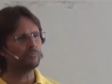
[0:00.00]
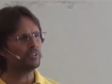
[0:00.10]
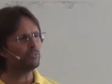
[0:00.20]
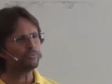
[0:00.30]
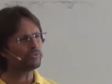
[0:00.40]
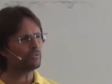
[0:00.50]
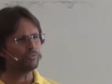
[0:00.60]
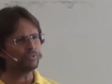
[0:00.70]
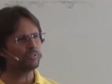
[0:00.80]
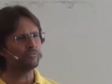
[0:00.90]
be all
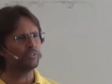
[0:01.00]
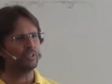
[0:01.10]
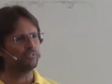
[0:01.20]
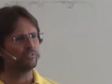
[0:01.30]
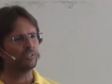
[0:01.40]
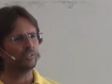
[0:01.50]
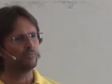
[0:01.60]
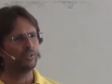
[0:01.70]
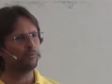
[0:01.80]
sorts of things that,